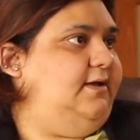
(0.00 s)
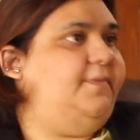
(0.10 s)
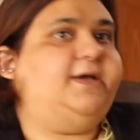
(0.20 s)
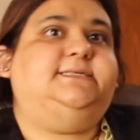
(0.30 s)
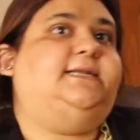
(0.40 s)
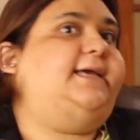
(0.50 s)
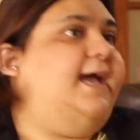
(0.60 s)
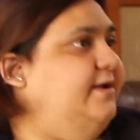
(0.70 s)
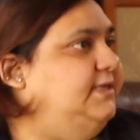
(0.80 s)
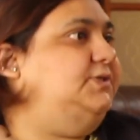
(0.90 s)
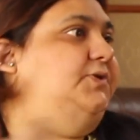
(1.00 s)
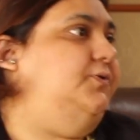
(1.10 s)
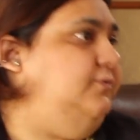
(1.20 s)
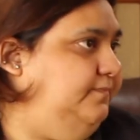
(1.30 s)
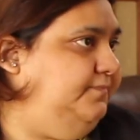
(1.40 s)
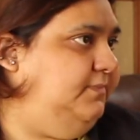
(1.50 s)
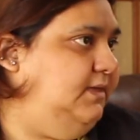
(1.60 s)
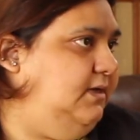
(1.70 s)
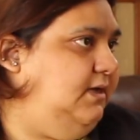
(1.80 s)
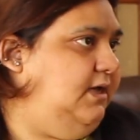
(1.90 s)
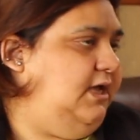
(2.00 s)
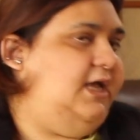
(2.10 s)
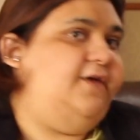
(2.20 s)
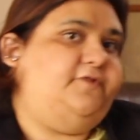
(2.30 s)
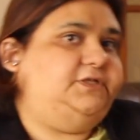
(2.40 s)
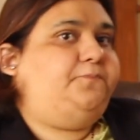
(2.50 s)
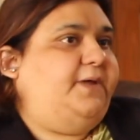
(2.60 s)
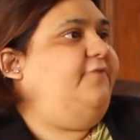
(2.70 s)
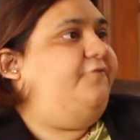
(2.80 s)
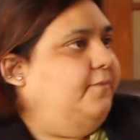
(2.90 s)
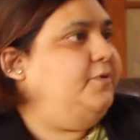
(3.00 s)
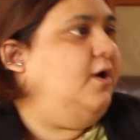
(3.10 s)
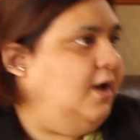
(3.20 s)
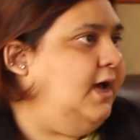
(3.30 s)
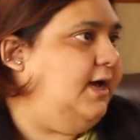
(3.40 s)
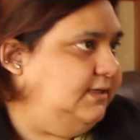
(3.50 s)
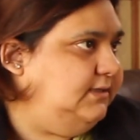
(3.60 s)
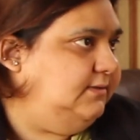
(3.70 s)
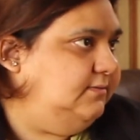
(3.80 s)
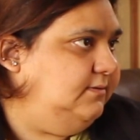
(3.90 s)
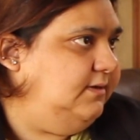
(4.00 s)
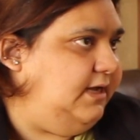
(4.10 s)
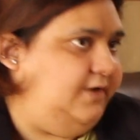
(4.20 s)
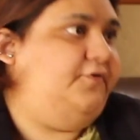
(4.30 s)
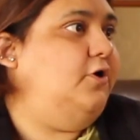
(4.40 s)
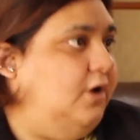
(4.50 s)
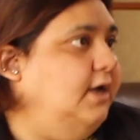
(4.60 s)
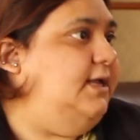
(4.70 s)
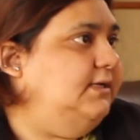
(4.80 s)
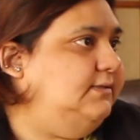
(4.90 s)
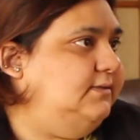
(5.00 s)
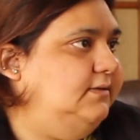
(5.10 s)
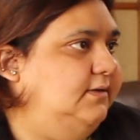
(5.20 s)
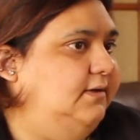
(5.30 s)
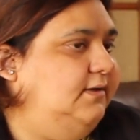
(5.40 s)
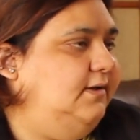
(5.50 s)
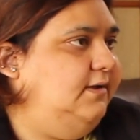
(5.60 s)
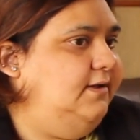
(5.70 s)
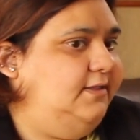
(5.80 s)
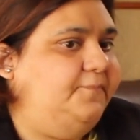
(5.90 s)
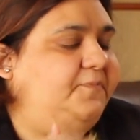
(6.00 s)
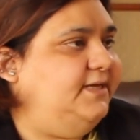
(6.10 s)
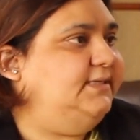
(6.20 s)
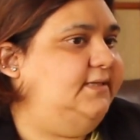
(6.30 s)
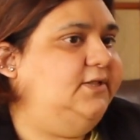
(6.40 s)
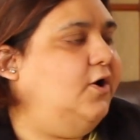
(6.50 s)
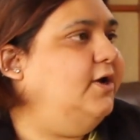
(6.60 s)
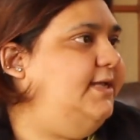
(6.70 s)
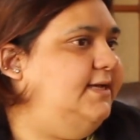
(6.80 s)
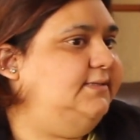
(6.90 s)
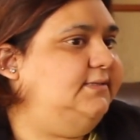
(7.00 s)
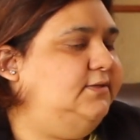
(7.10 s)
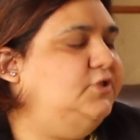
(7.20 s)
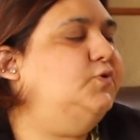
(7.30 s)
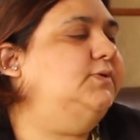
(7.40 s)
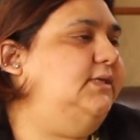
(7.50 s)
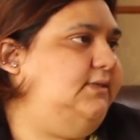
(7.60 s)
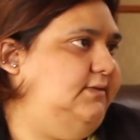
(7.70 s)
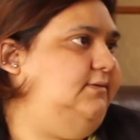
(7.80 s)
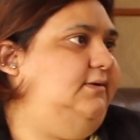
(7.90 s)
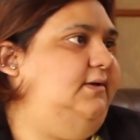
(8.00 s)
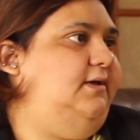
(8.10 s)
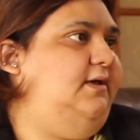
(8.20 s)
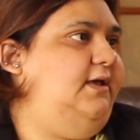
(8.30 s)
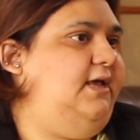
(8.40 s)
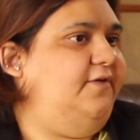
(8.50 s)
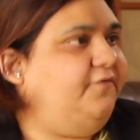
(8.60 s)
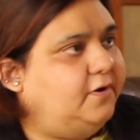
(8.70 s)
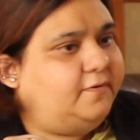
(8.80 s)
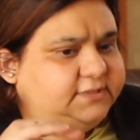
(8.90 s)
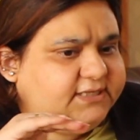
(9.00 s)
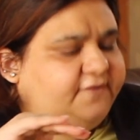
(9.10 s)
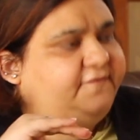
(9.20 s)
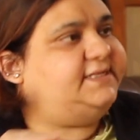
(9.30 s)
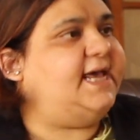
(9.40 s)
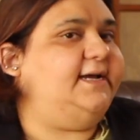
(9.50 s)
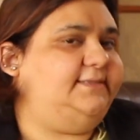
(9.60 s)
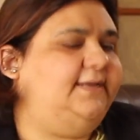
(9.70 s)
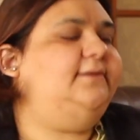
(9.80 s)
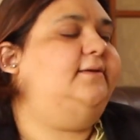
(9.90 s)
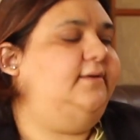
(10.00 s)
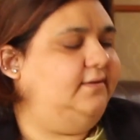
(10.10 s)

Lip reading: because it carries through. If you speak from your heart and if you're honest, the person, the audience knows it. If you're surface acting,